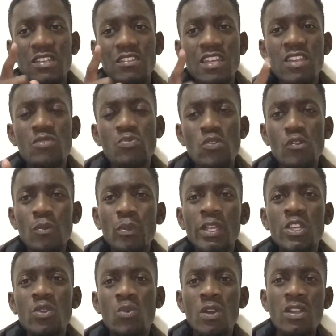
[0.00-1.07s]
then probably
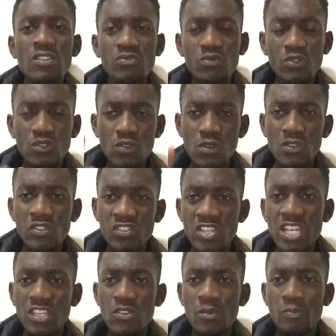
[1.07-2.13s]
you want to
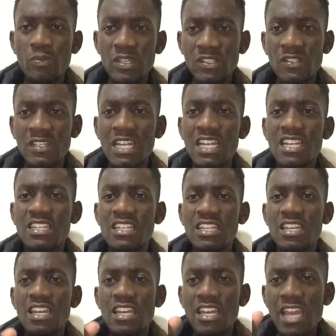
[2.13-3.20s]
cross-check your
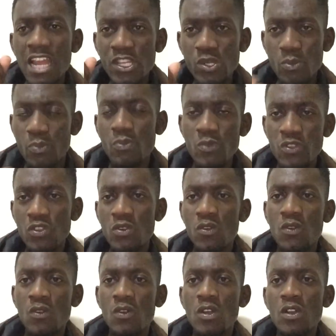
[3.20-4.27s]
personality and
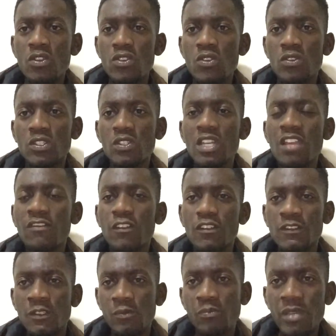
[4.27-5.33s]
your level
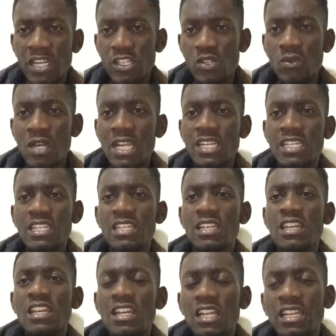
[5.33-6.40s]
of spirituality
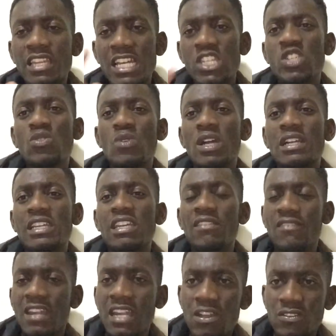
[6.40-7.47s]
that you are
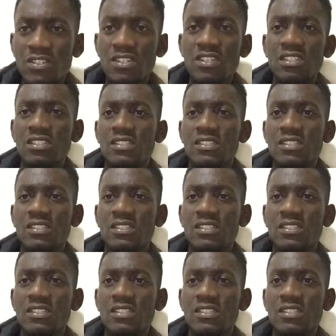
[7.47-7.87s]
giving out.